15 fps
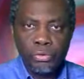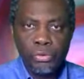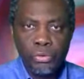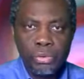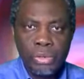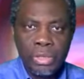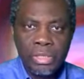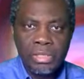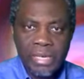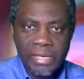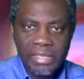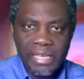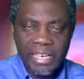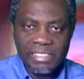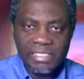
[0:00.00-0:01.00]
So
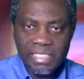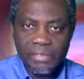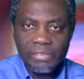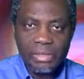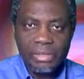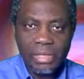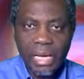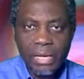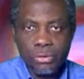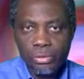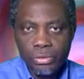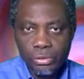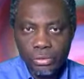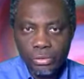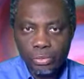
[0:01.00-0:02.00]
they are serving
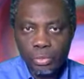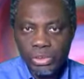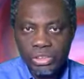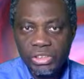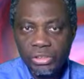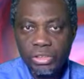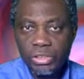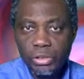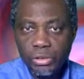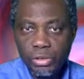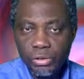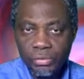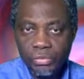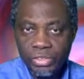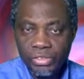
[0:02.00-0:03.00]
another god, which is not the
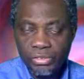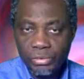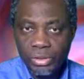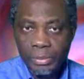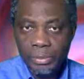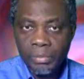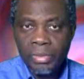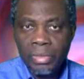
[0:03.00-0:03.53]
God of Israel.